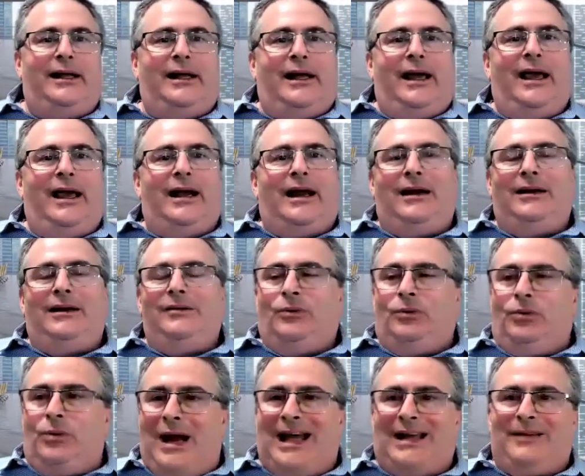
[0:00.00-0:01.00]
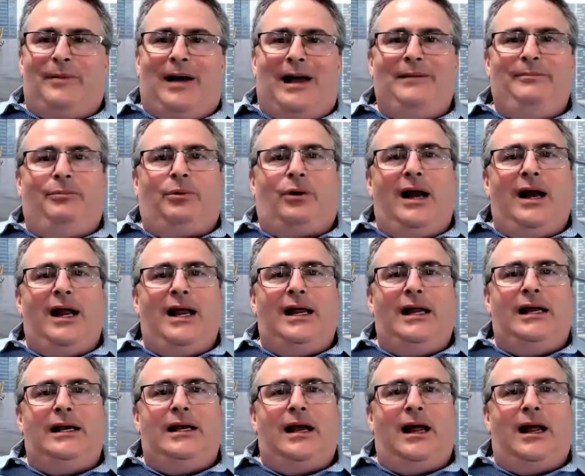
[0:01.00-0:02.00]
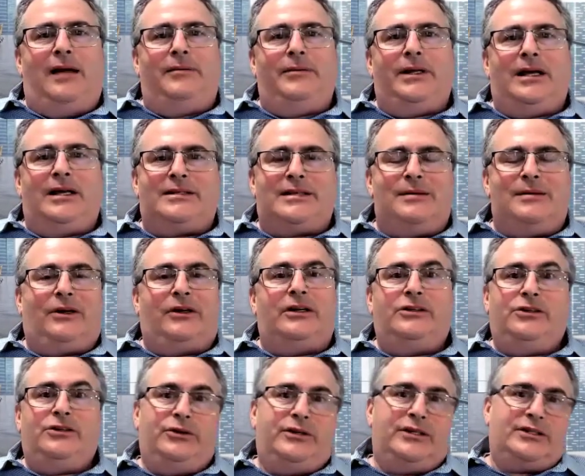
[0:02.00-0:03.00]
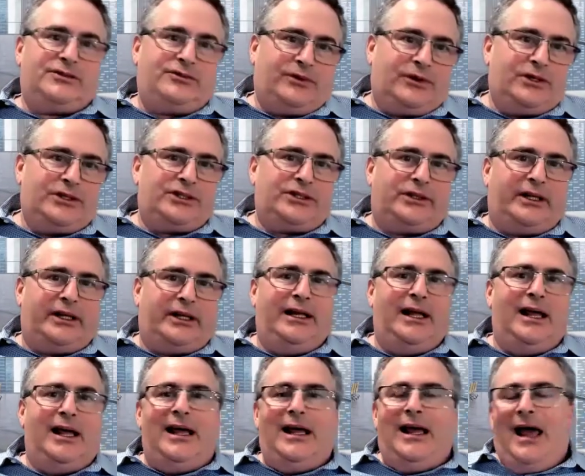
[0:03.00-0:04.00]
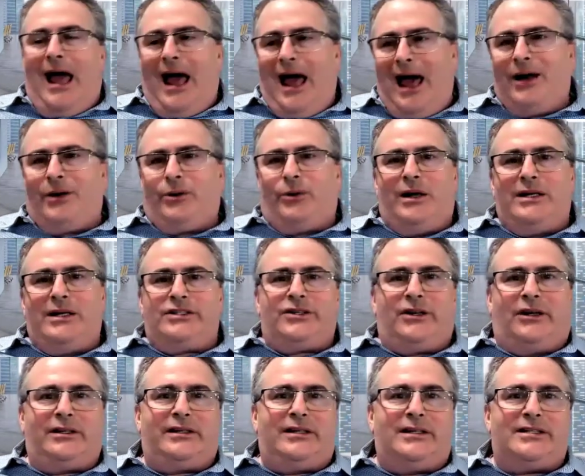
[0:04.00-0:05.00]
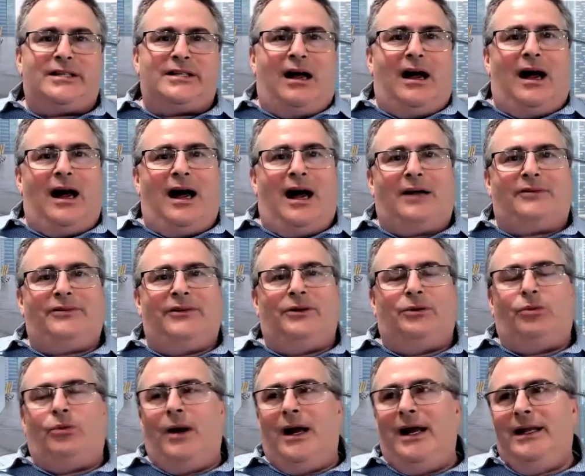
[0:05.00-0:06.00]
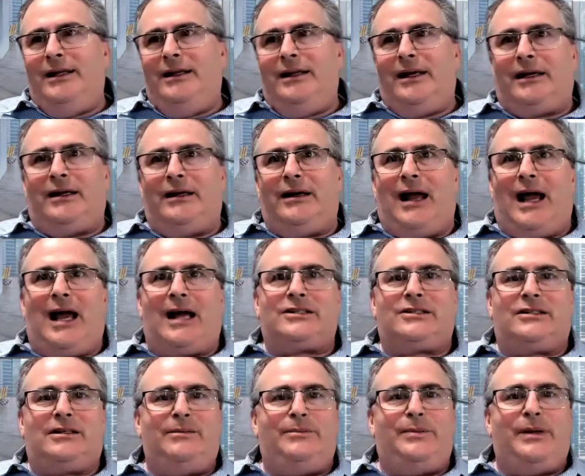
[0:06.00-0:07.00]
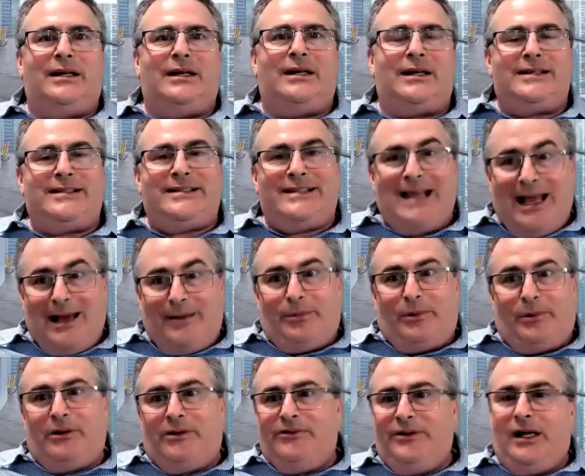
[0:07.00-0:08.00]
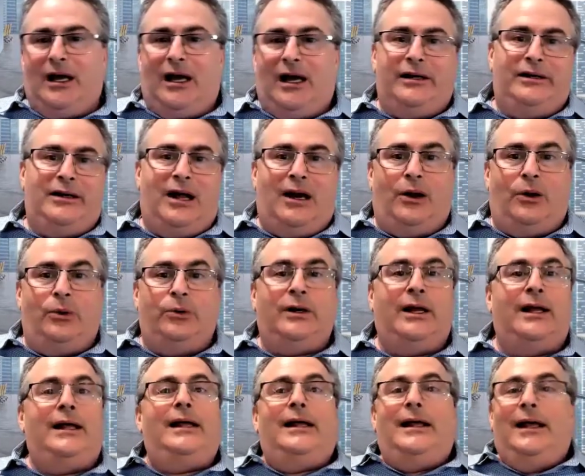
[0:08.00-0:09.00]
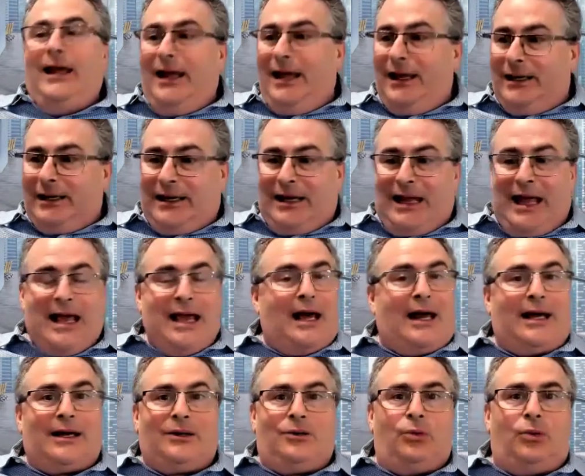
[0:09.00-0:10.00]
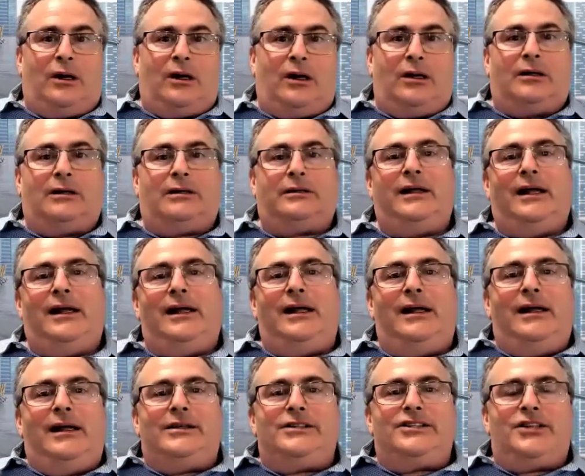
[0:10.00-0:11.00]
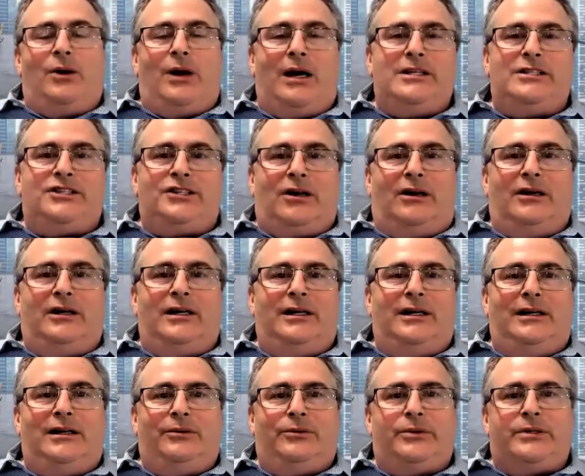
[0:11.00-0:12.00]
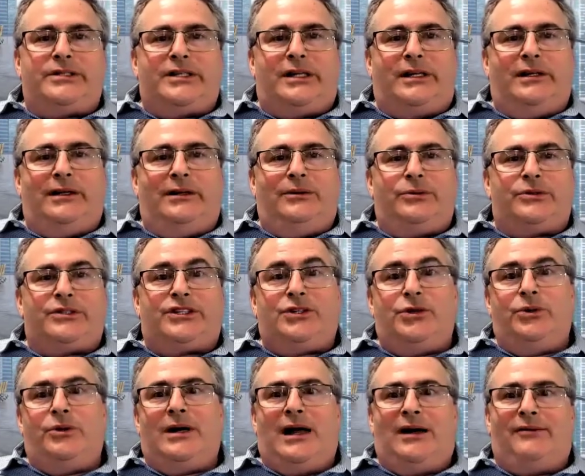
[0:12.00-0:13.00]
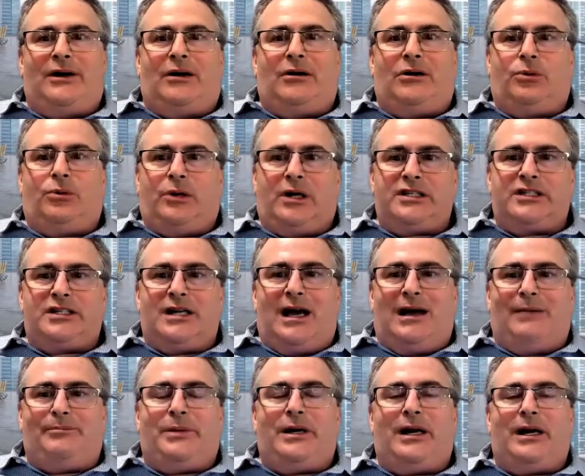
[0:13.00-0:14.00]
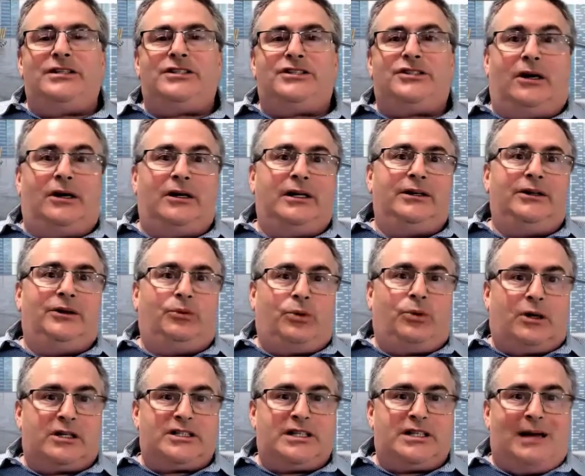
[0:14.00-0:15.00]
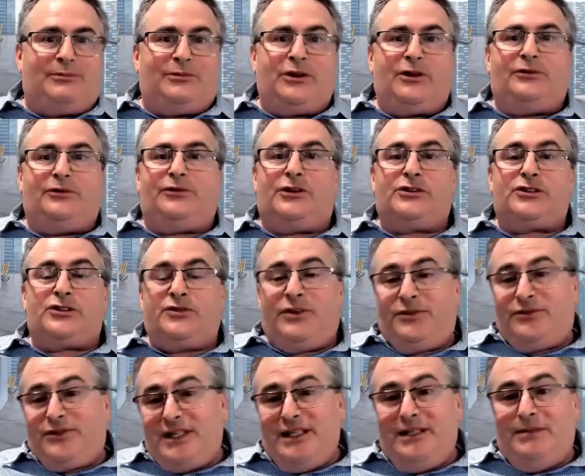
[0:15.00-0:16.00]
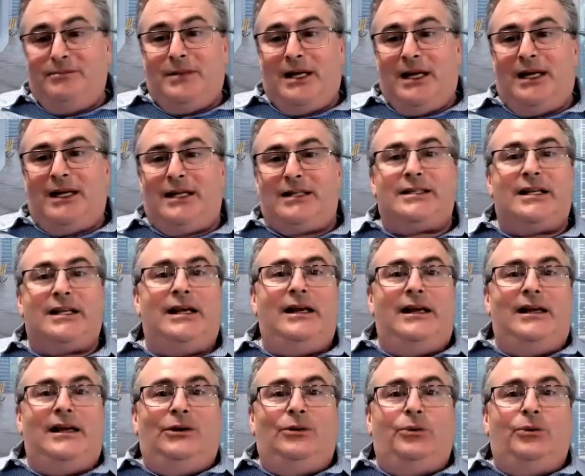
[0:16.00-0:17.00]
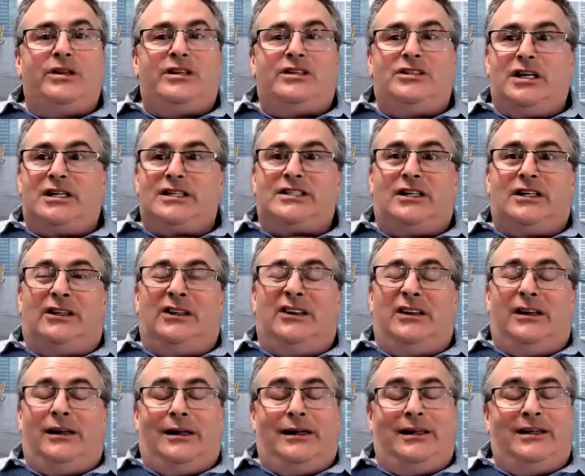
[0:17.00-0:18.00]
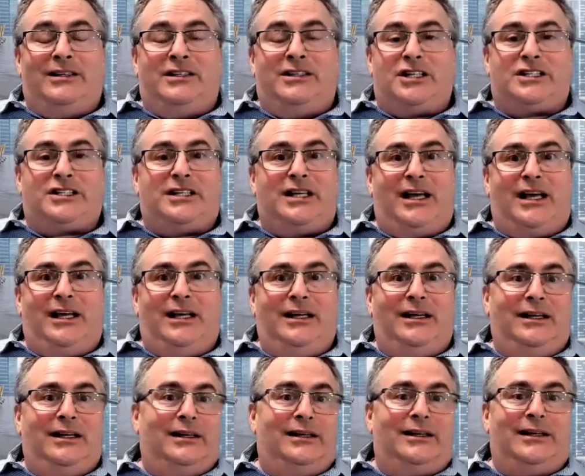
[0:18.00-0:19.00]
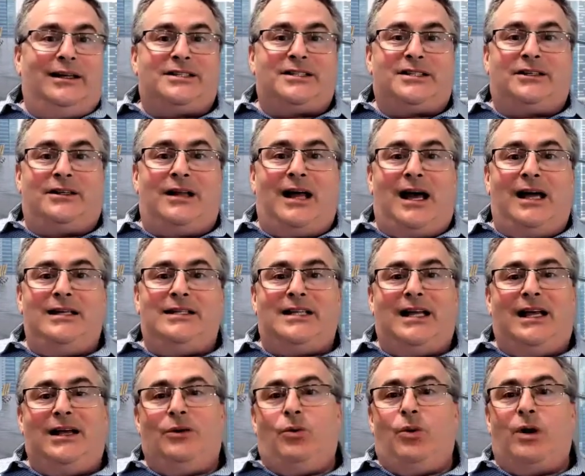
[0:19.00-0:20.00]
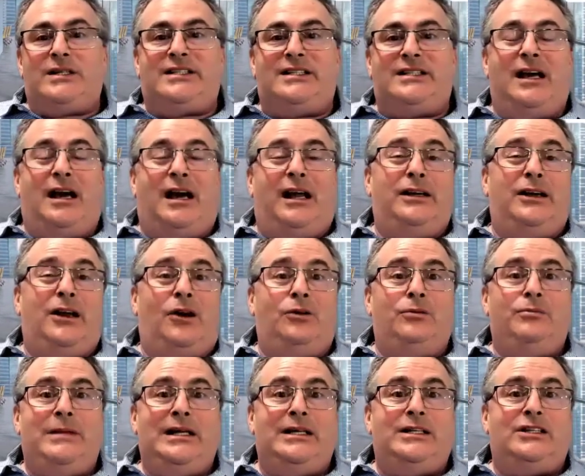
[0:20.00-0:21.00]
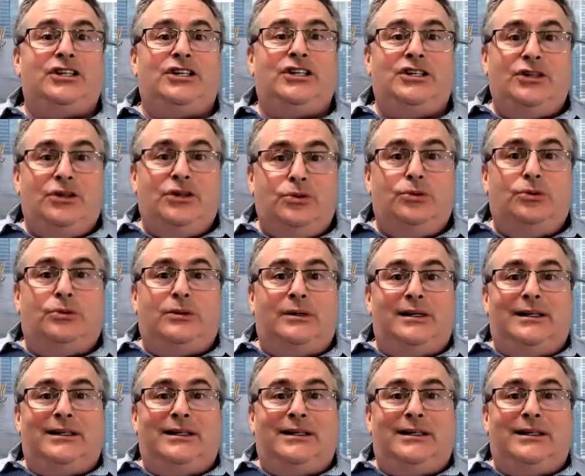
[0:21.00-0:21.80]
And I racked my brain, because I'm going to do this virtually. How do I start this off in a way that could actually be an example of the unknown and a chaotic world? So I started, it was a 2.5 hour workshop, but I started the workshop for the first 15 minutes with just a slide saying, what's the unknown mean to you?